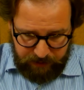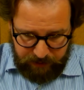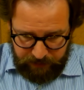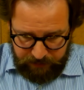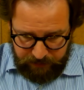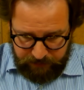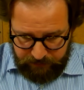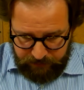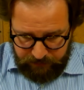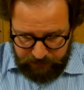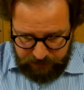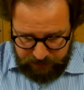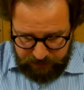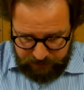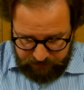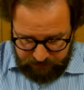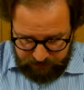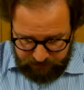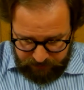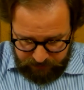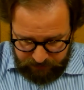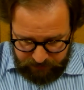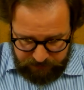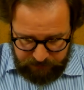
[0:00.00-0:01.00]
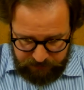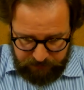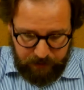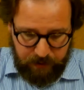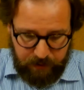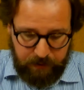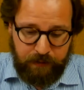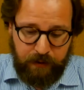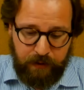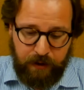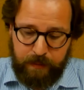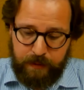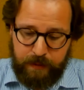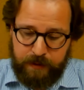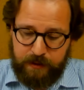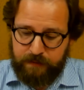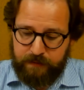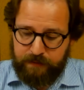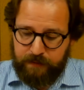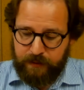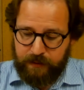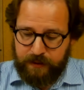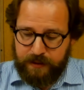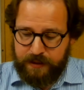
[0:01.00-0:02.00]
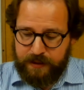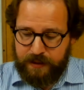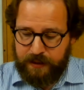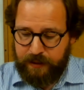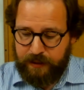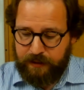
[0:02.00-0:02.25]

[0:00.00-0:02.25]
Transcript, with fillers: in verse, verse 1 of Romans 14.